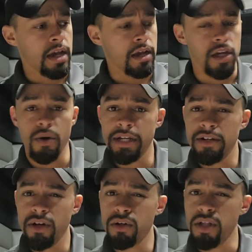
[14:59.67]
Going down
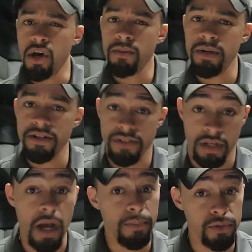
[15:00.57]
to Oklahoma, there's a
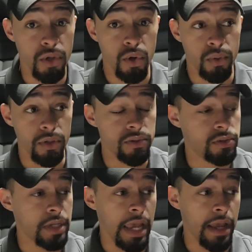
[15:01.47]
couple toll
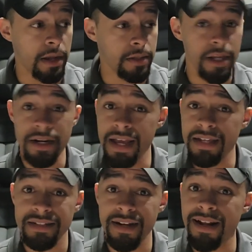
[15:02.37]
roads, and they're not
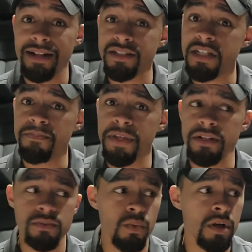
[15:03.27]
cheap.
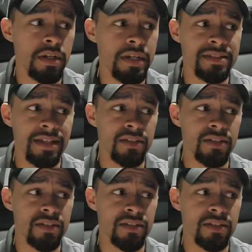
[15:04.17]
There's one, it's like